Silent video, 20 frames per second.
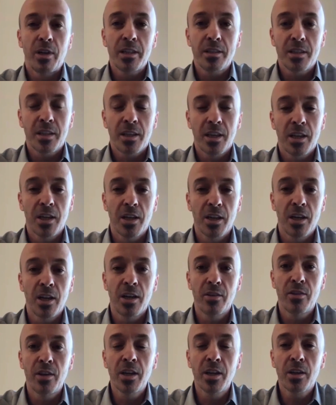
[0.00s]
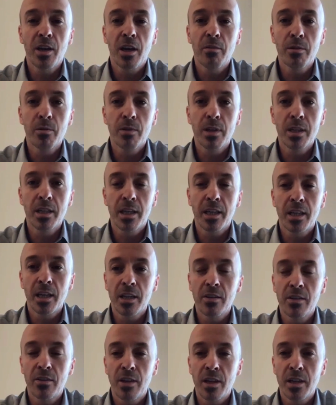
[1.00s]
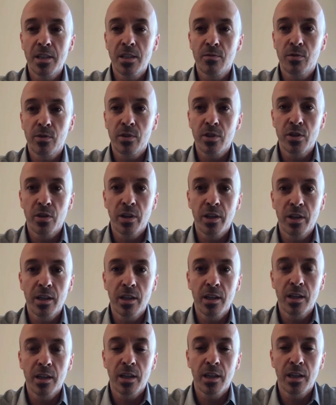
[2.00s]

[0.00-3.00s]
Great. Thank you, everyone. Again, thanks for joining,